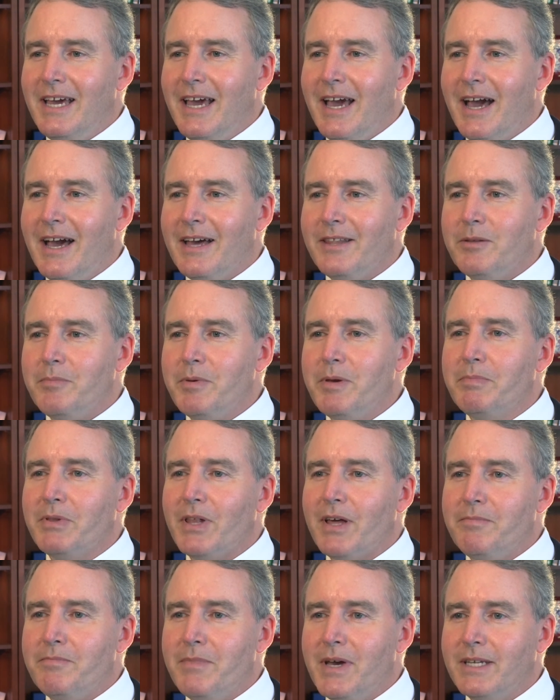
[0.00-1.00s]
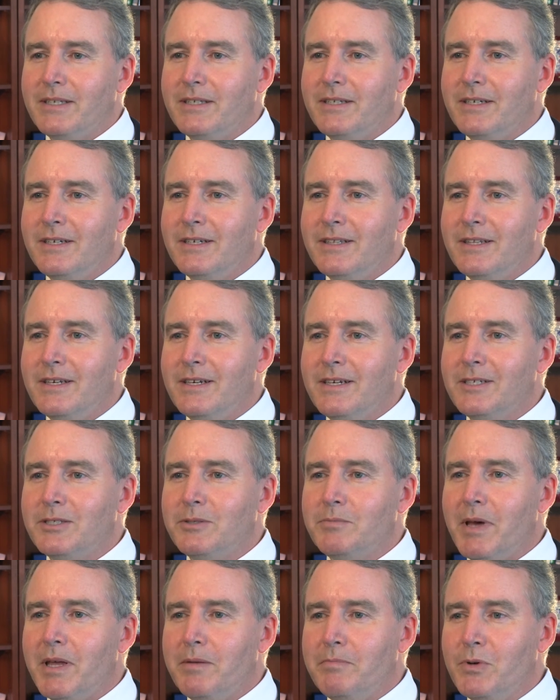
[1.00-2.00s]
And the people I've met in the
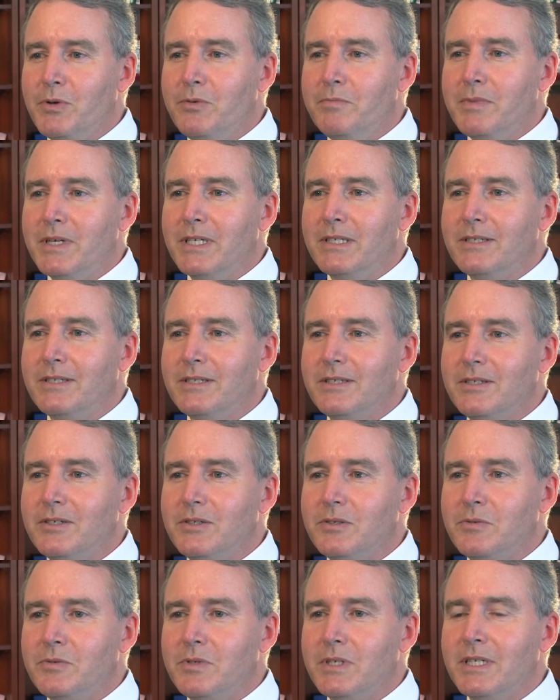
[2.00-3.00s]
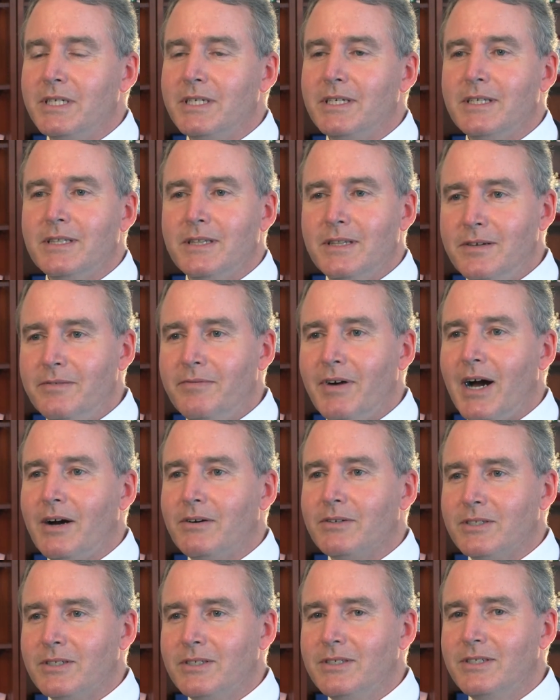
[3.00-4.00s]
Hizmet movement really live
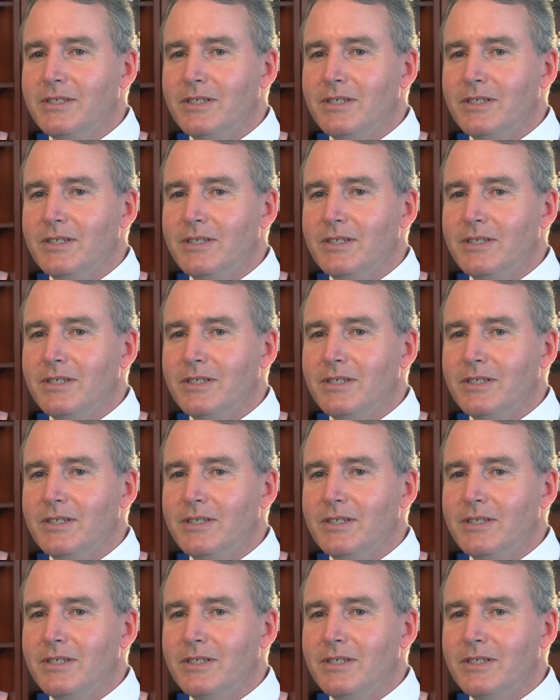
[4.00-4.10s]
out